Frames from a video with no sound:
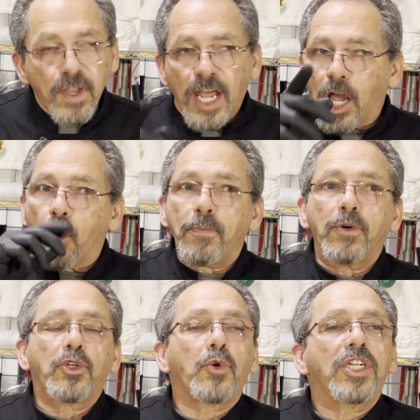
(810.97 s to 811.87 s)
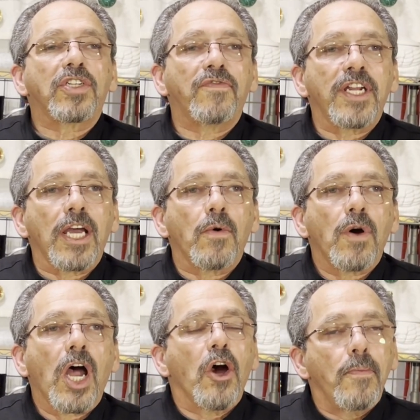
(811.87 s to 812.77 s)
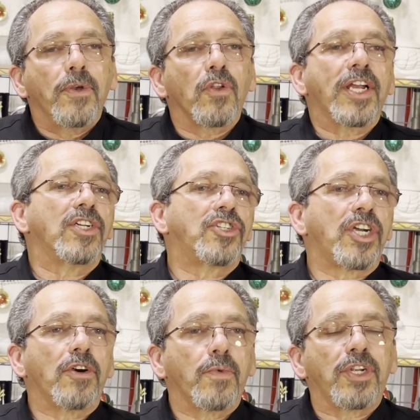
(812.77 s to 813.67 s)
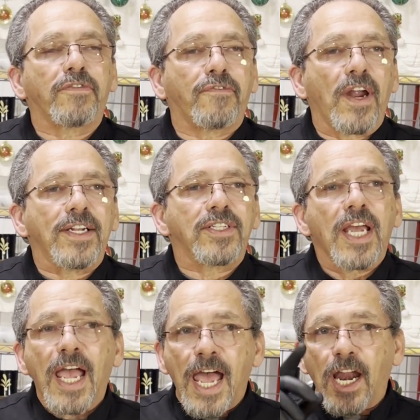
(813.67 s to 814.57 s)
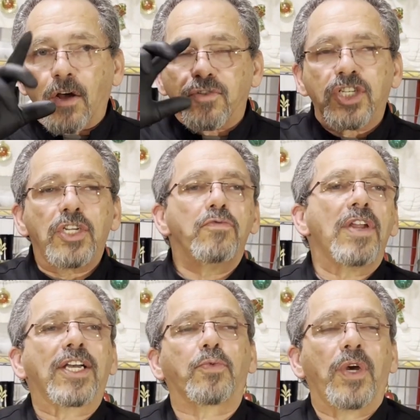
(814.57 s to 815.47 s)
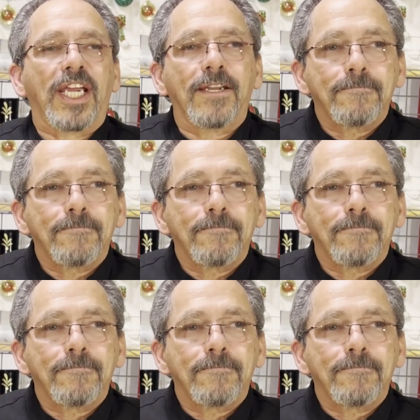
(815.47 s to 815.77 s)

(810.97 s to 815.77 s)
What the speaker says: And I hope you enjoyed this video. I hope you'll like and share it with your friends. And I'll see you next week.